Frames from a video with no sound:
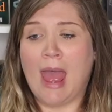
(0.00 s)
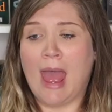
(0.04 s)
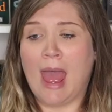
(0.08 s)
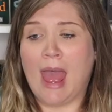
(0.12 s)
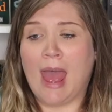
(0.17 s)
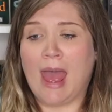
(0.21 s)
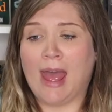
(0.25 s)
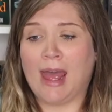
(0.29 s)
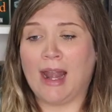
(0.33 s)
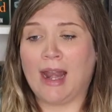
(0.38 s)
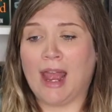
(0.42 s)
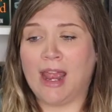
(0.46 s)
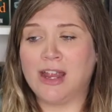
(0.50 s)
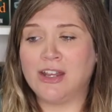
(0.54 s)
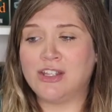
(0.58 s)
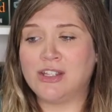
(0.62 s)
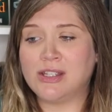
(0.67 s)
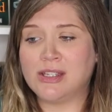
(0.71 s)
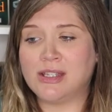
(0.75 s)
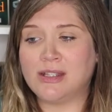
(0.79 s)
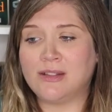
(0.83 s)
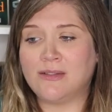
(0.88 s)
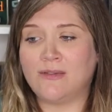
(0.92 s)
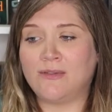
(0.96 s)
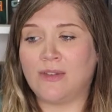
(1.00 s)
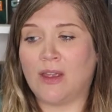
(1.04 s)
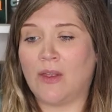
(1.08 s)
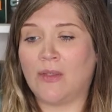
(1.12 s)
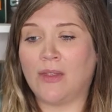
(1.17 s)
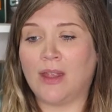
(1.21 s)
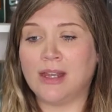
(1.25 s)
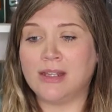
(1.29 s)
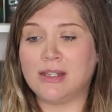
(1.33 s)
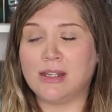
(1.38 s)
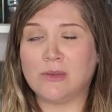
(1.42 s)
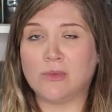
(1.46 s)
And I just found
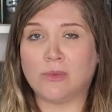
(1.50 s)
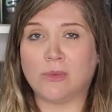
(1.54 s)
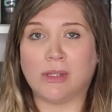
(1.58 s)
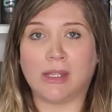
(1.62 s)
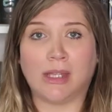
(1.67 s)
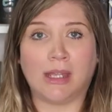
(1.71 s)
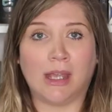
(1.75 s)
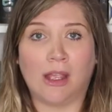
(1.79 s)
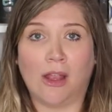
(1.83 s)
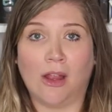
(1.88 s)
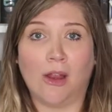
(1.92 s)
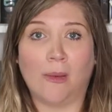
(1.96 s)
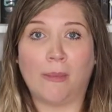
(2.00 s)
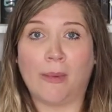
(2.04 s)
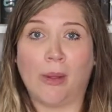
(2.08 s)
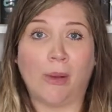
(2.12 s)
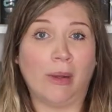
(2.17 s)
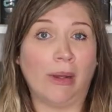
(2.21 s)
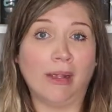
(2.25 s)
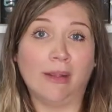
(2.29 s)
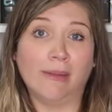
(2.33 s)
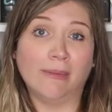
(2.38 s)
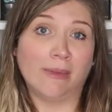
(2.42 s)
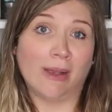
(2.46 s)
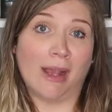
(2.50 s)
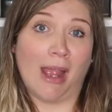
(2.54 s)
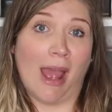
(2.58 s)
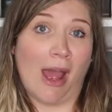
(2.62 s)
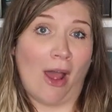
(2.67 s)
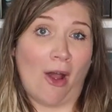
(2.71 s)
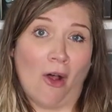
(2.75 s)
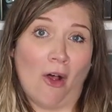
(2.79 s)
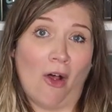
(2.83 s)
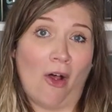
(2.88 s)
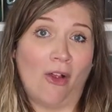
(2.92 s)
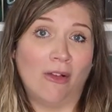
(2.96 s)
that I didn't really care about it
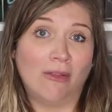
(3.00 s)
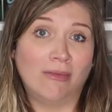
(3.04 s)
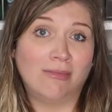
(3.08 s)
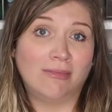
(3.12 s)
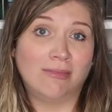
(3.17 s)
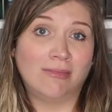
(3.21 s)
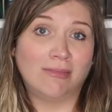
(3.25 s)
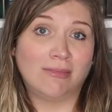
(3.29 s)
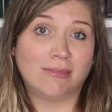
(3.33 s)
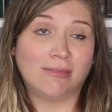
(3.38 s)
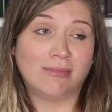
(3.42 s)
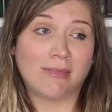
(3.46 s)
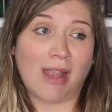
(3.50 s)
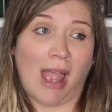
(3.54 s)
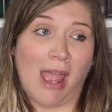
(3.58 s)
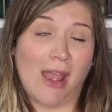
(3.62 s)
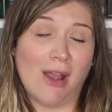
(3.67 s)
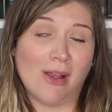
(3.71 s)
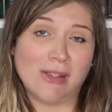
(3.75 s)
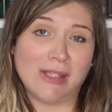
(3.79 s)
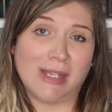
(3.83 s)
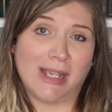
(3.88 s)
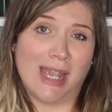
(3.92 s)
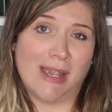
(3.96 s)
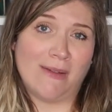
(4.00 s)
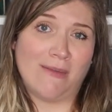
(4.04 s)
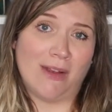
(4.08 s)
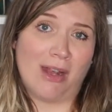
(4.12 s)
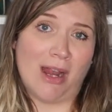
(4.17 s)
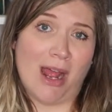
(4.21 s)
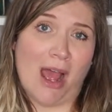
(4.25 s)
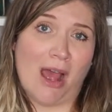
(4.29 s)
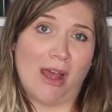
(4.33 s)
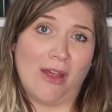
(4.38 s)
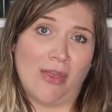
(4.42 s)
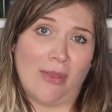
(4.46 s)
at all. I also gave it
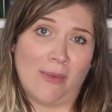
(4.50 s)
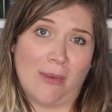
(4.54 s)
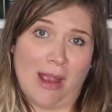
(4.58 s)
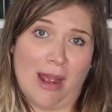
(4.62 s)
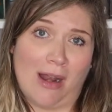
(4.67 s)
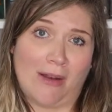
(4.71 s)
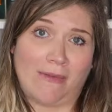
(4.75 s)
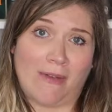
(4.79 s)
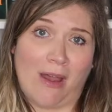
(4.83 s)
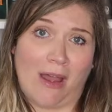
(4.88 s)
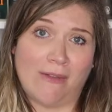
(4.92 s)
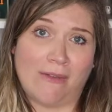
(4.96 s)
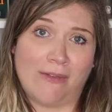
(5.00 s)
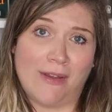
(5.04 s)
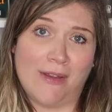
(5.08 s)
a 3 out of 5.